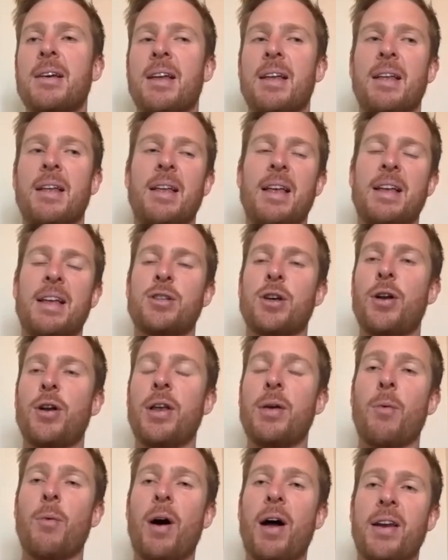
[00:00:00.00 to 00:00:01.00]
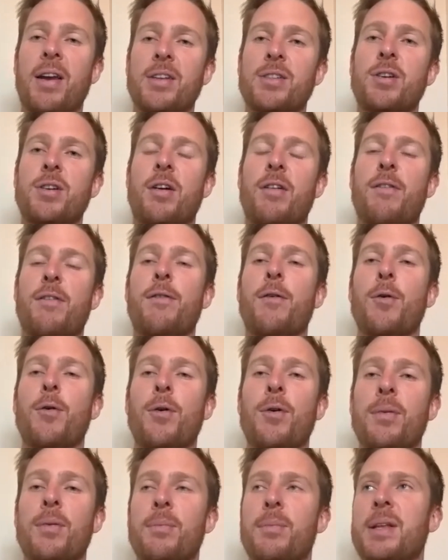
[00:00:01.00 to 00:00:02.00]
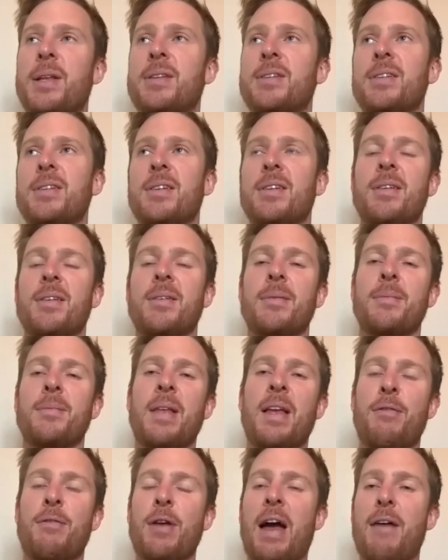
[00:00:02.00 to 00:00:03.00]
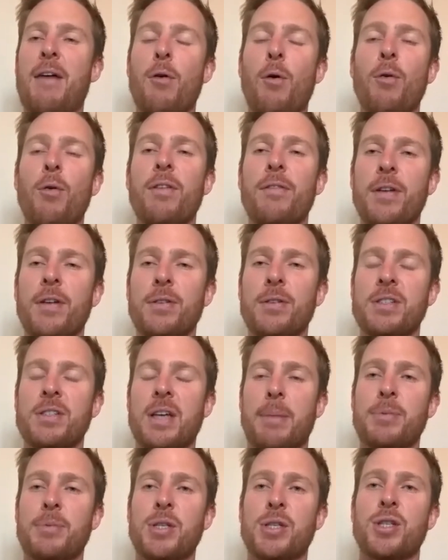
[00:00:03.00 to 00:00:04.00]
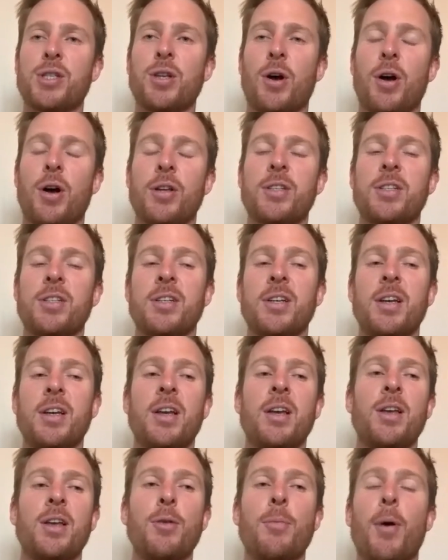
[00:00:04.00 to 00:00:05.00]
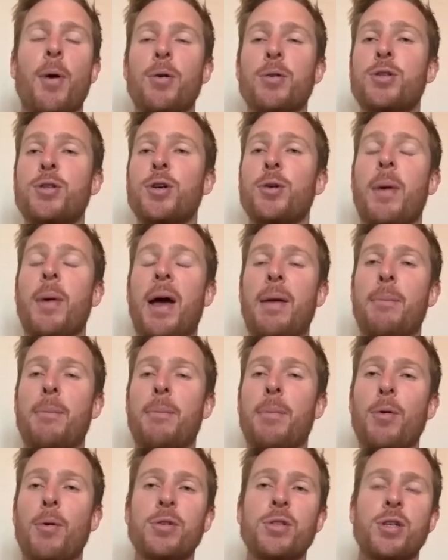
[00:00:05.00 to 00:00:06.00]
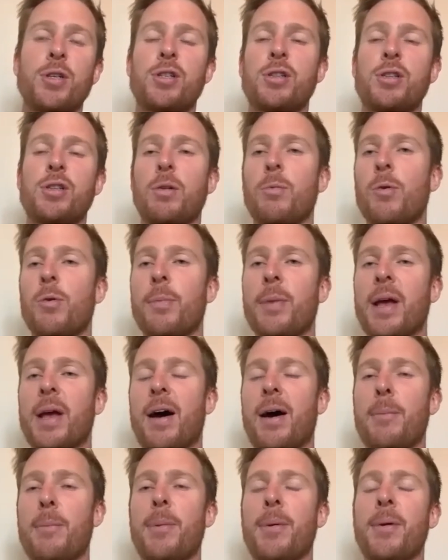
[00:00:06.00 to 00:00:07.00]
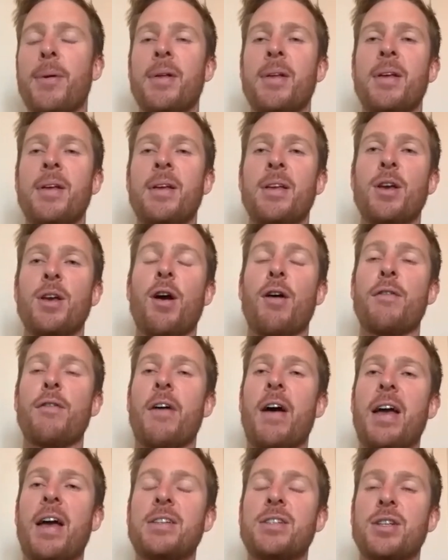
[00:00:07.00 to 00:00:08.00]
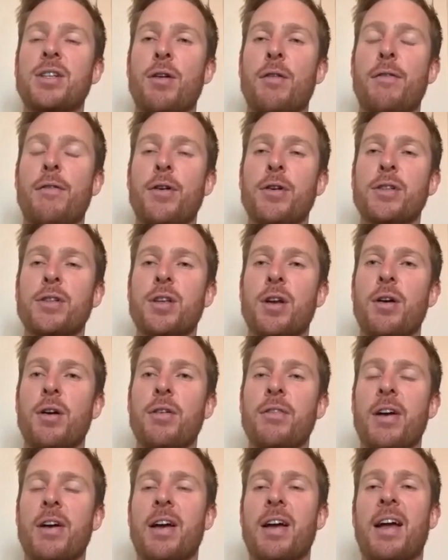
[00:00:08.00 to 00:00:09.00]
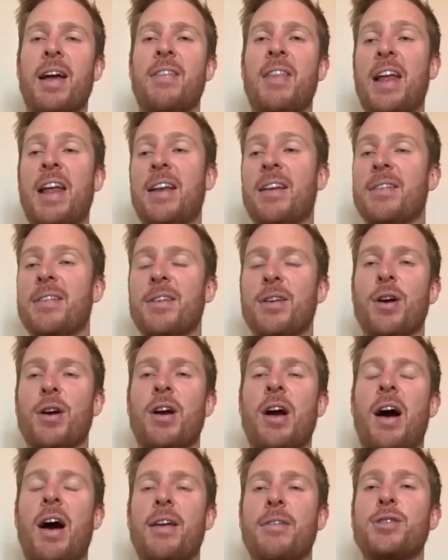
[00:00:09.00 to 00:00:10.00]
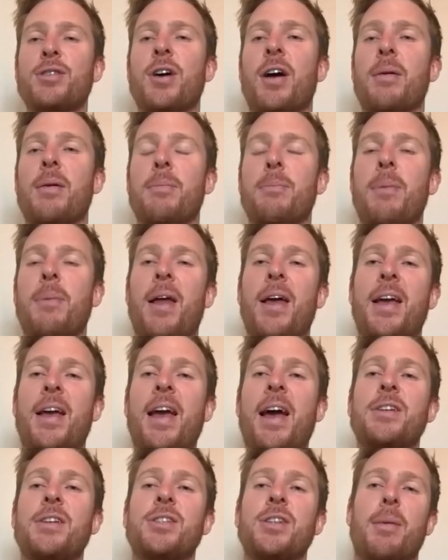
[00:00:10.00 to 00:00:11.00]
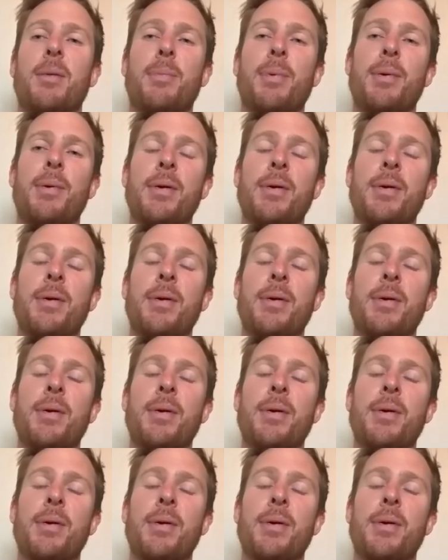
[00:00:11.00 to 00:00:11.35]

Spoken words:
it's only 1, it's not 4. But if you have all the fielders up to start, you bowl 2 bad balls, you're still warming up, you go for 8 in your first over, and then you're kind of trying to play catch-up